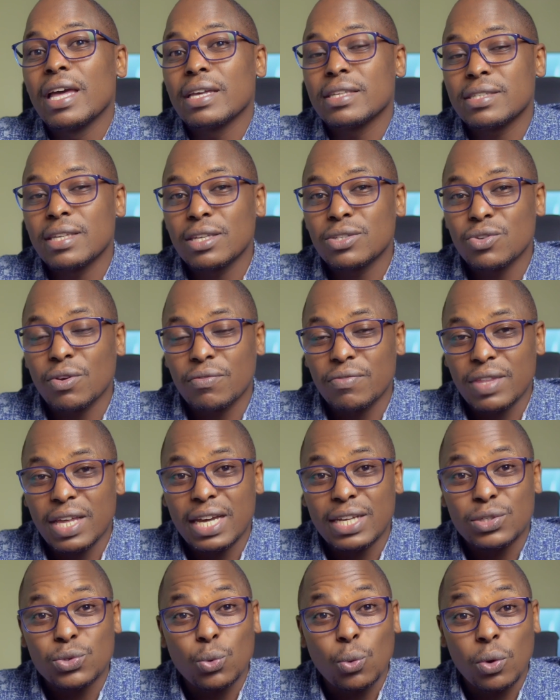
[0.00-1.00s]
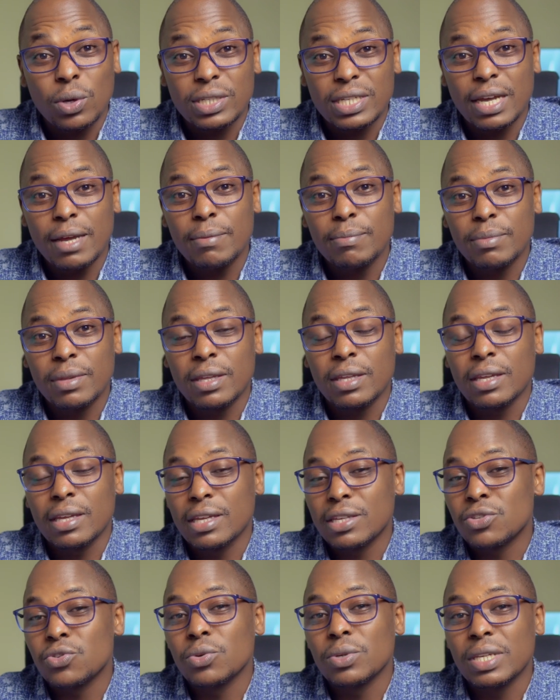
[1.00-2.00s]
excess of that water in
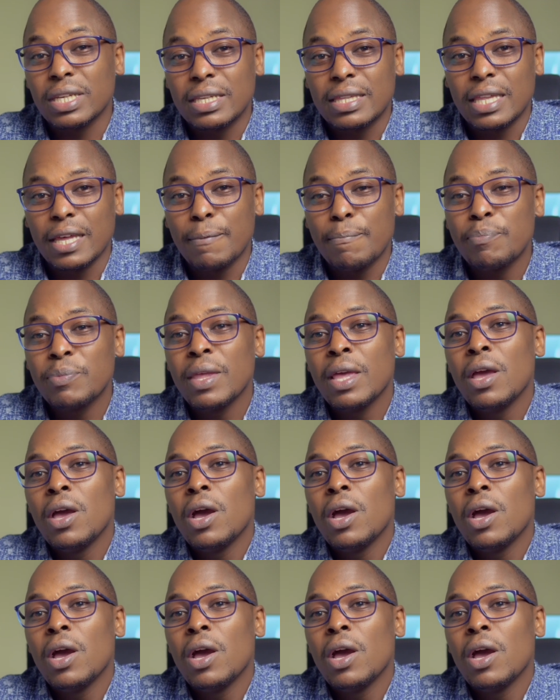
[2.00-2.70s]
case you need them,